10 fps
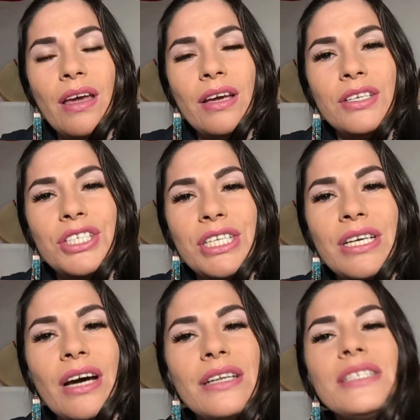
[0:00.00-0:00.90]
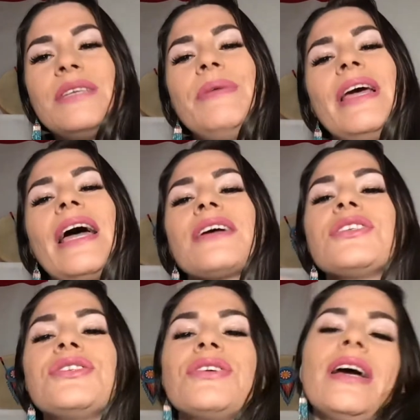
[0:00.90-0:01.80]
she taught us to be
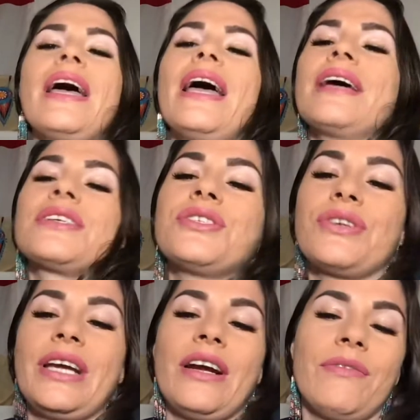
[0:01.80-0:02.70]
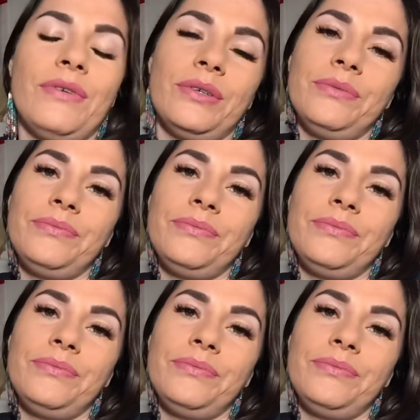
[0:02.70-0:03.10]
extra careful.